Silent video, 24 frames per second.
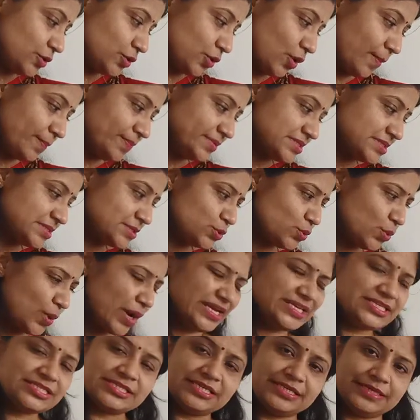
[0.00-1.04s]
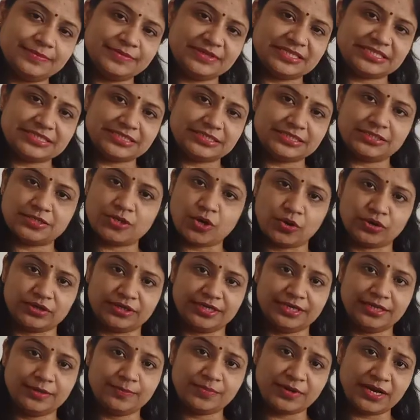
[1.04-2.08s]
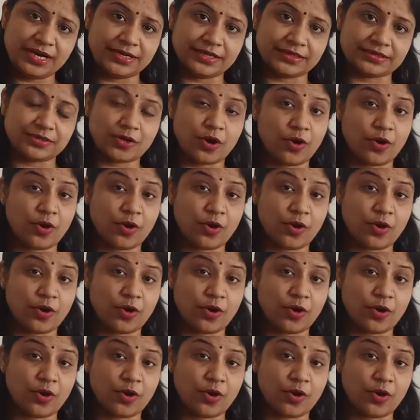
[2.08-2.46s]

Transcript: crop is quite limited in organic product.